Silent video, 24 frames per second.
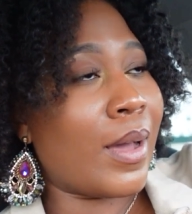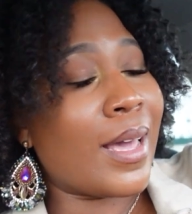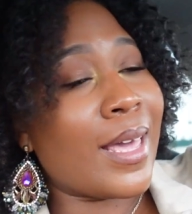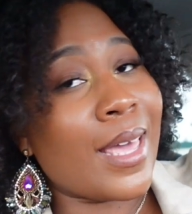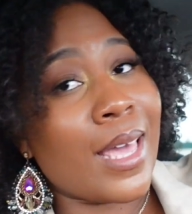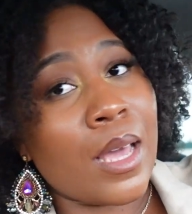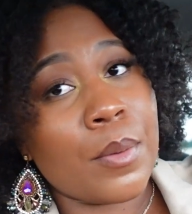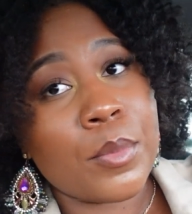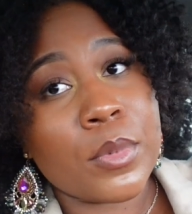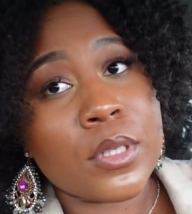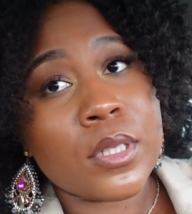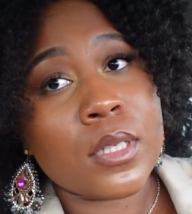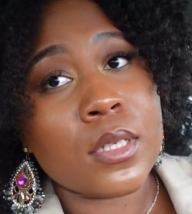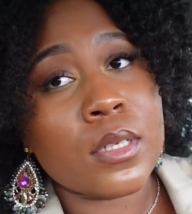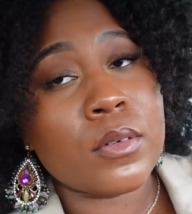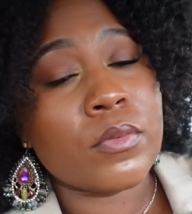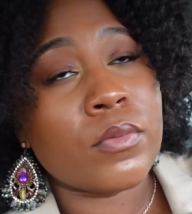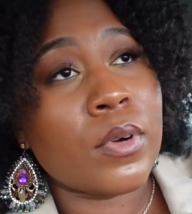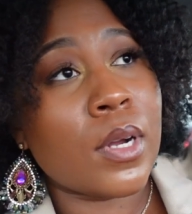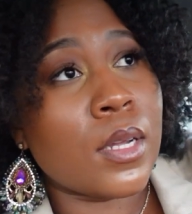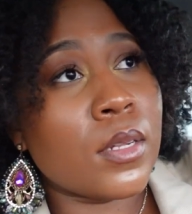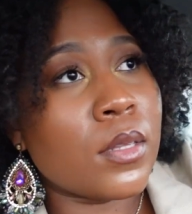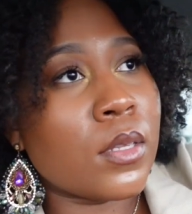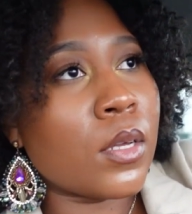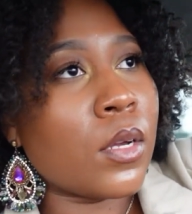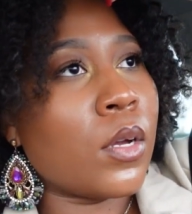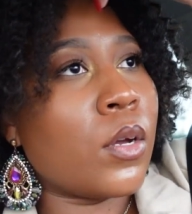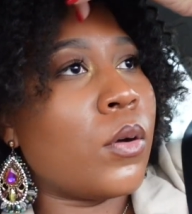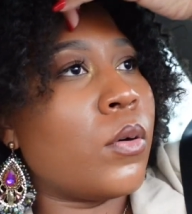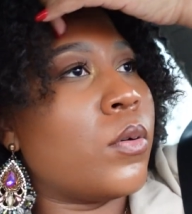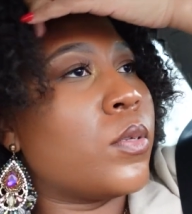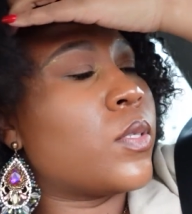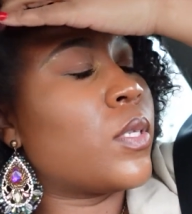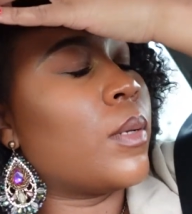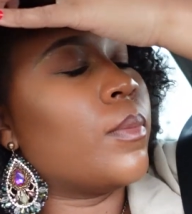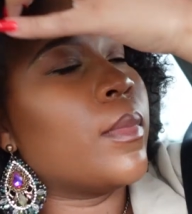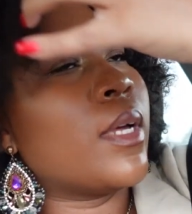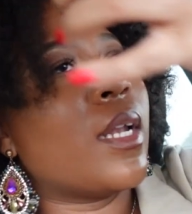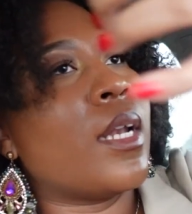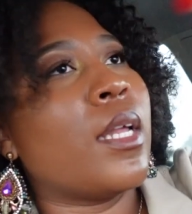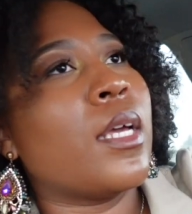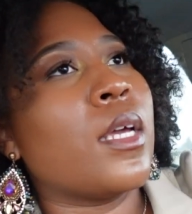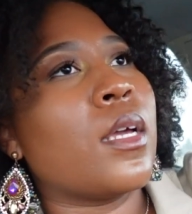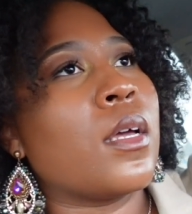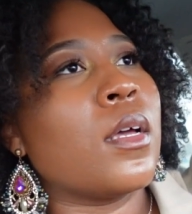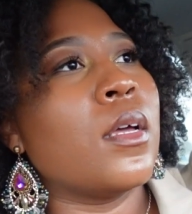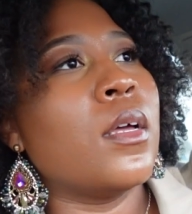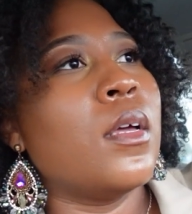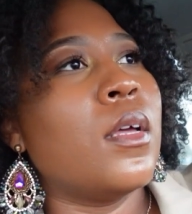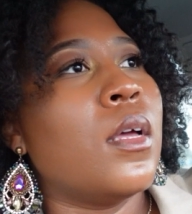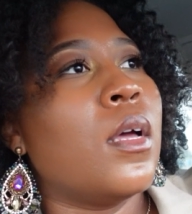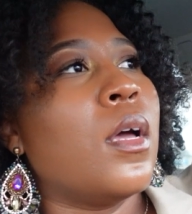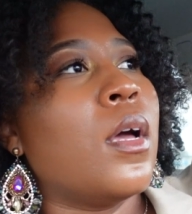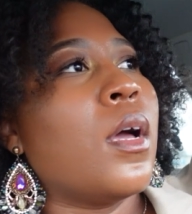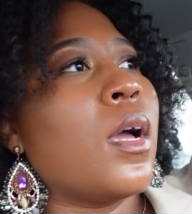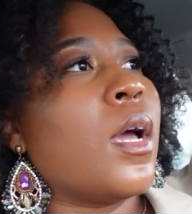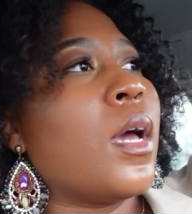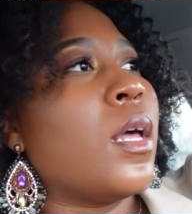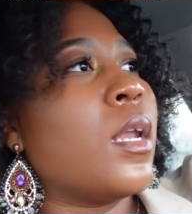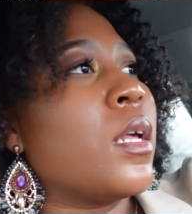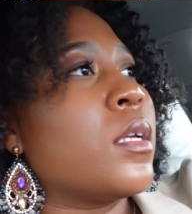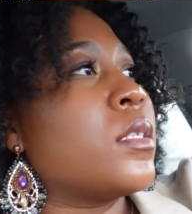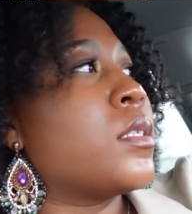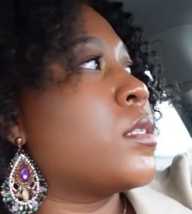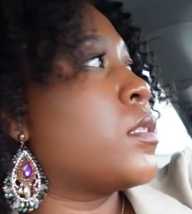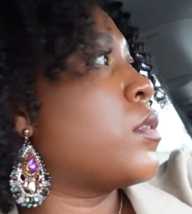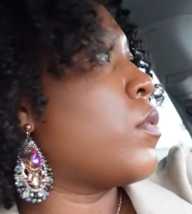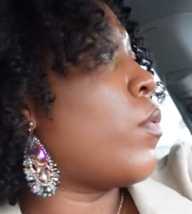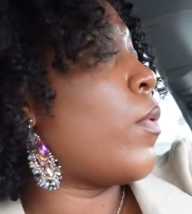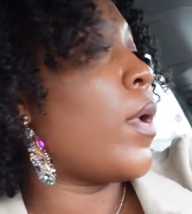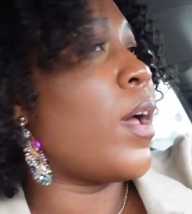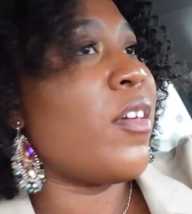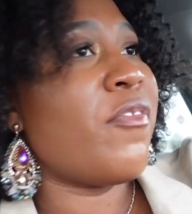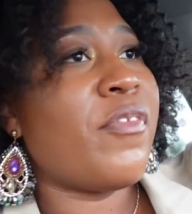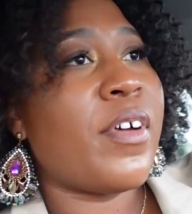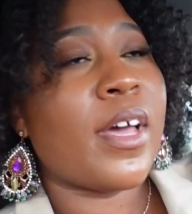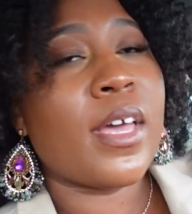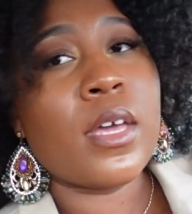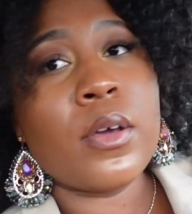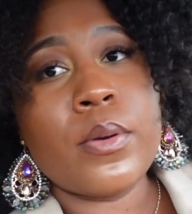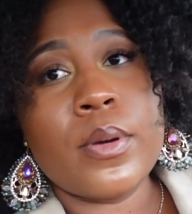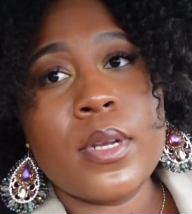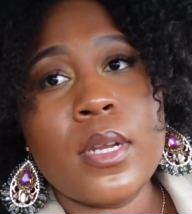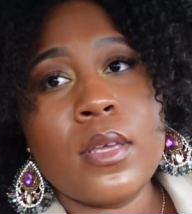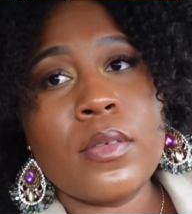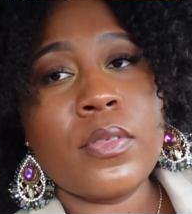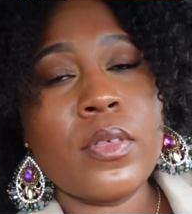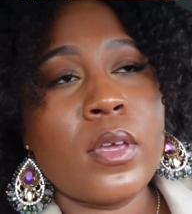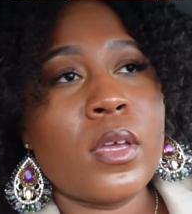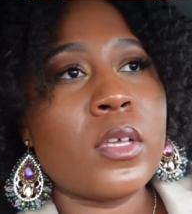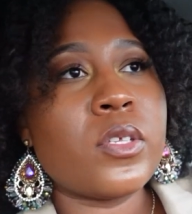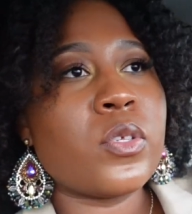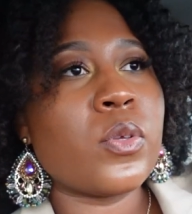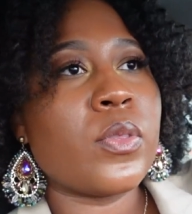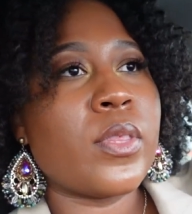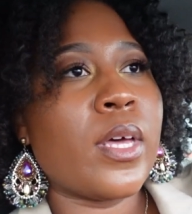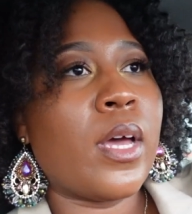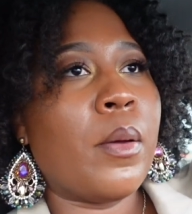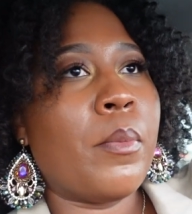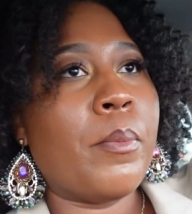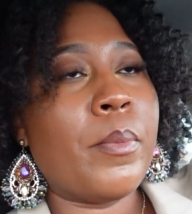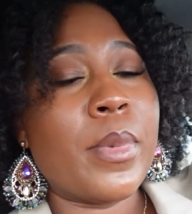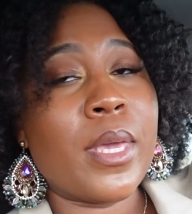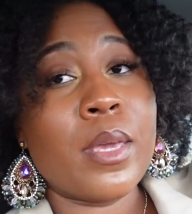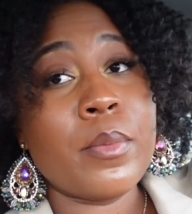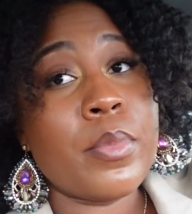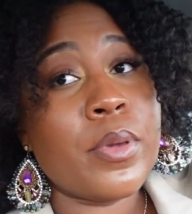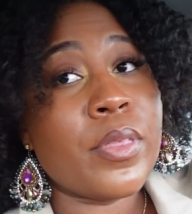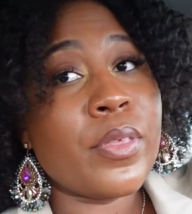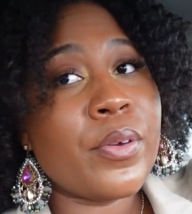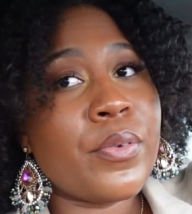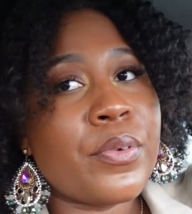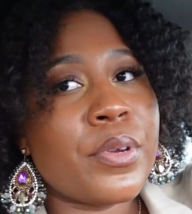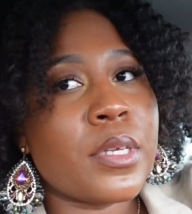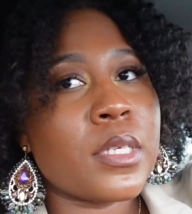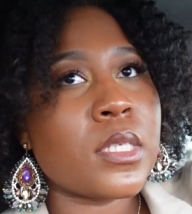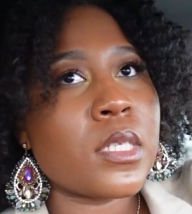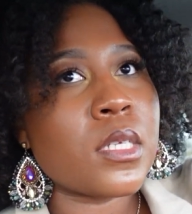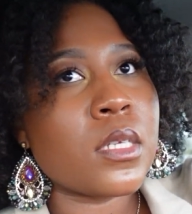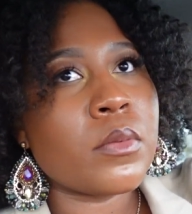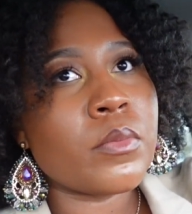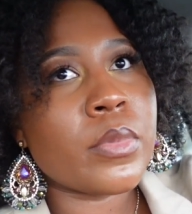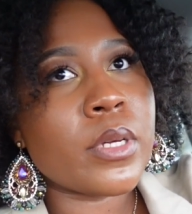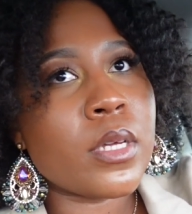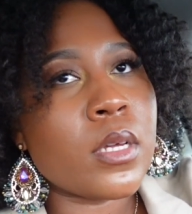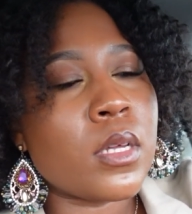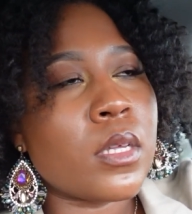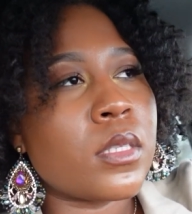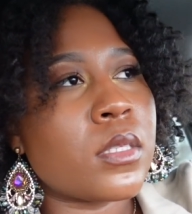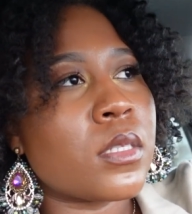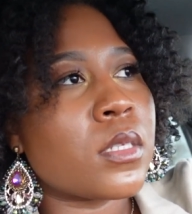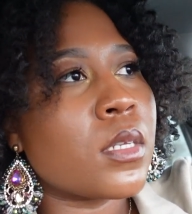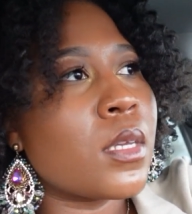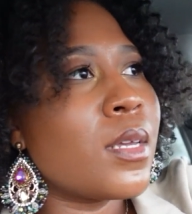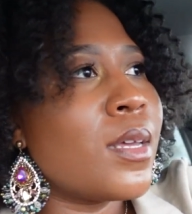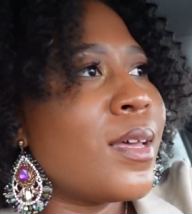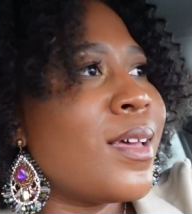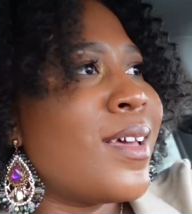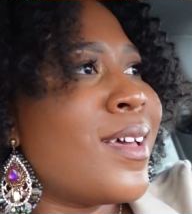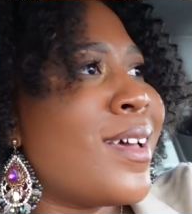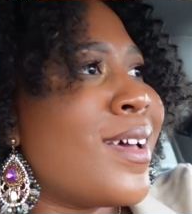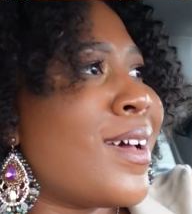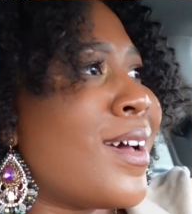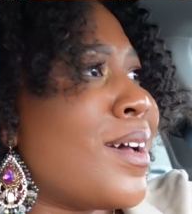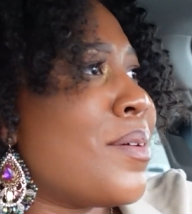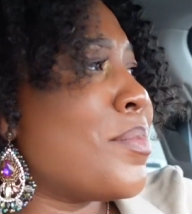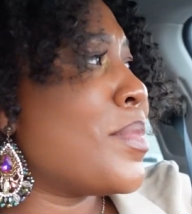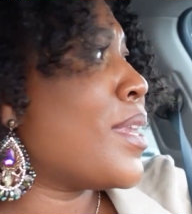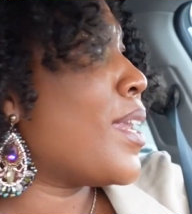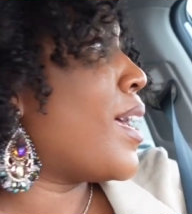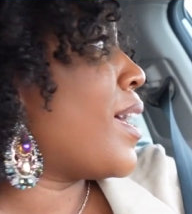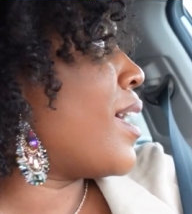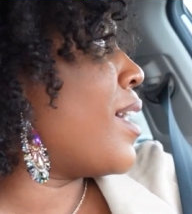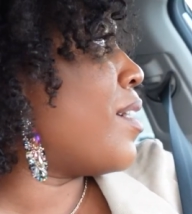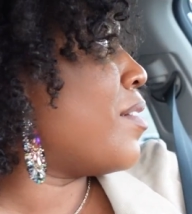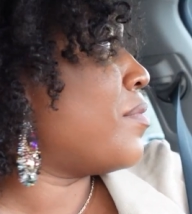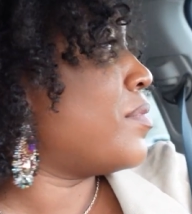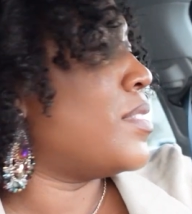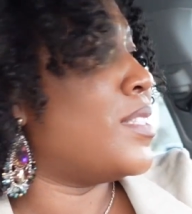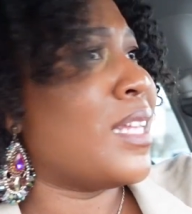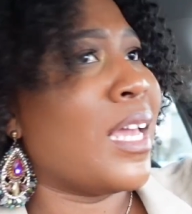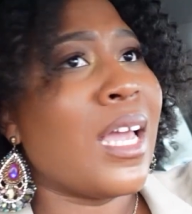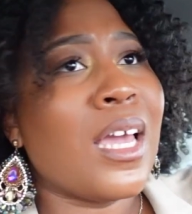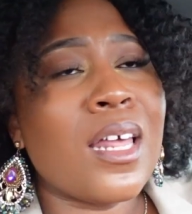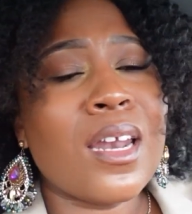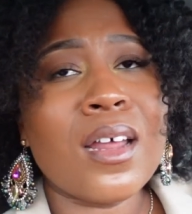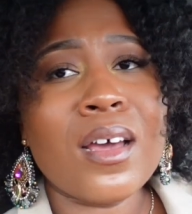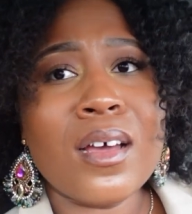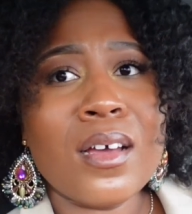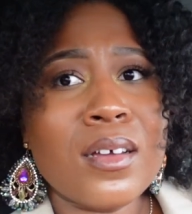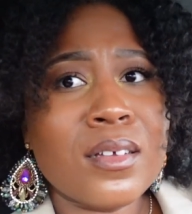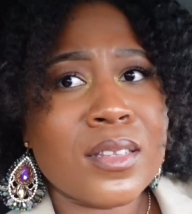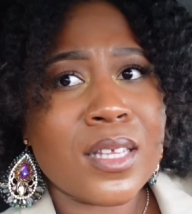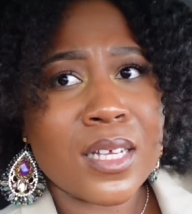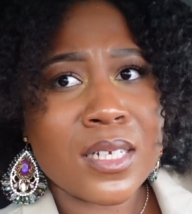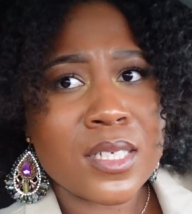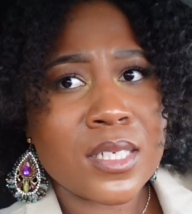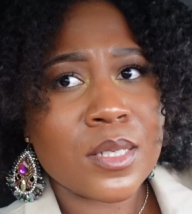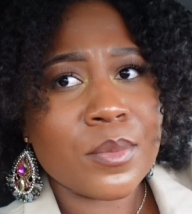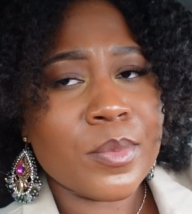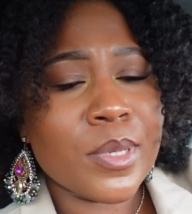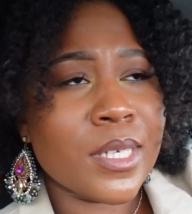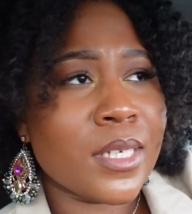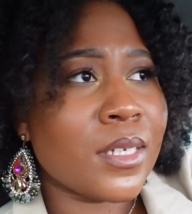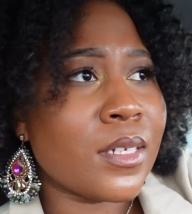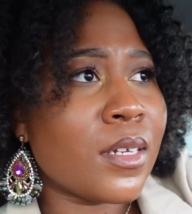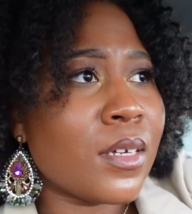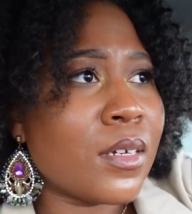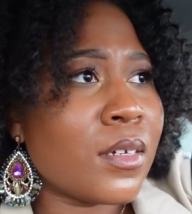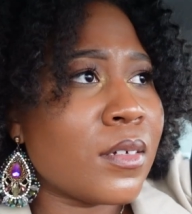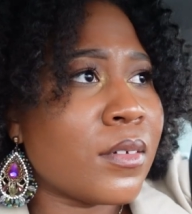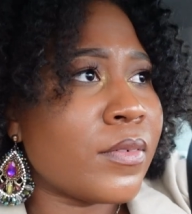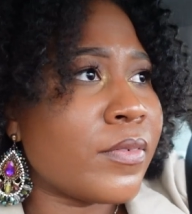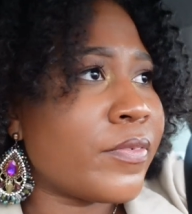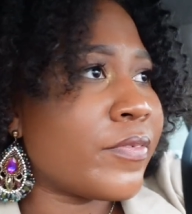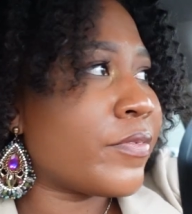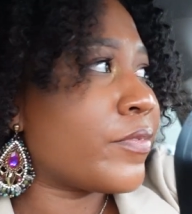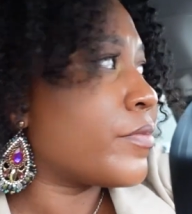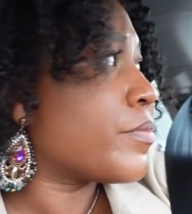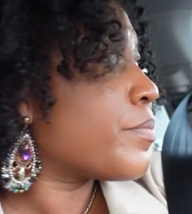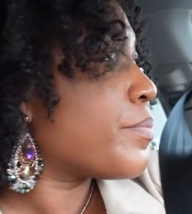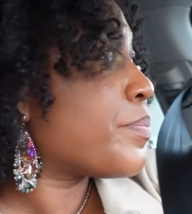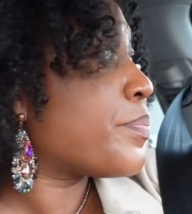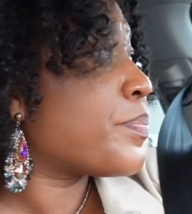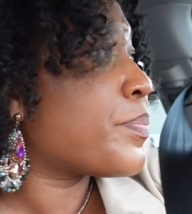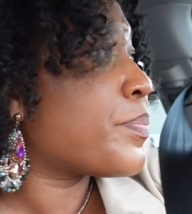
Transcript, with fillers: I am on the go, so I'm not like connected to Wi-Fi or anything, so that may be the reason, but I mean, I have data. That should be enough.